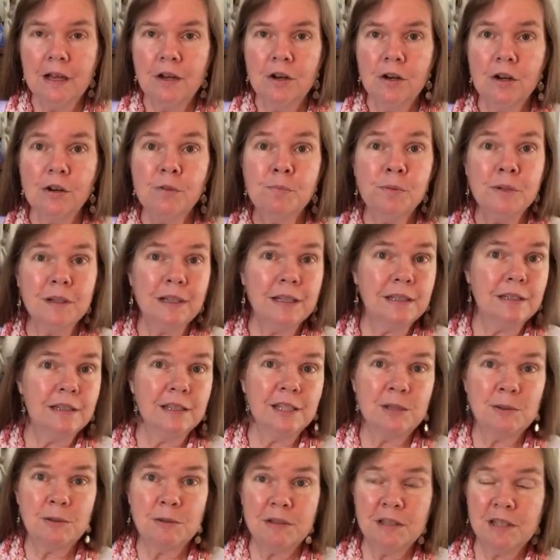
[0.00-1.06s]
Her book
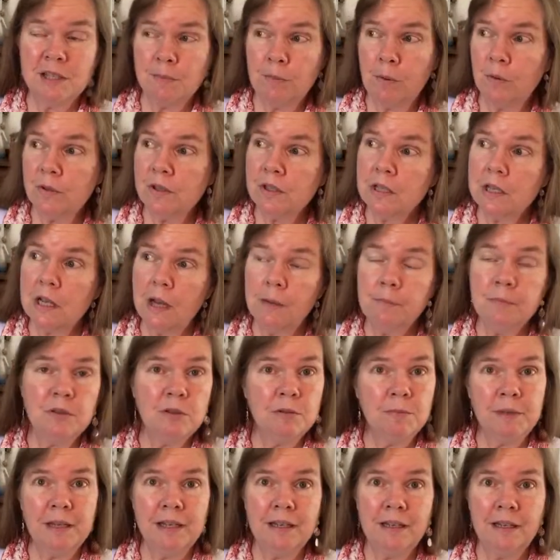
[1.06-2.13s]
is supposed to come to
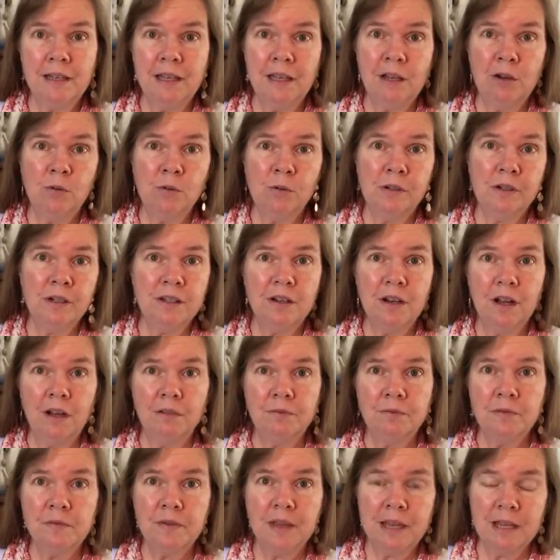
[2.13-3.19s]
me today. I ordered it
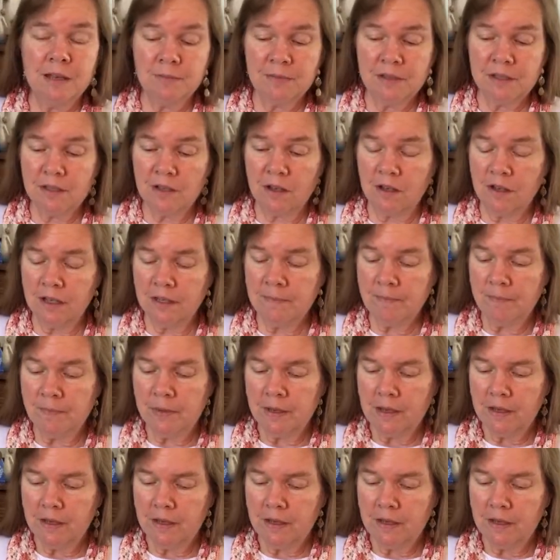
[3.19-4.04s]
off of Amazon.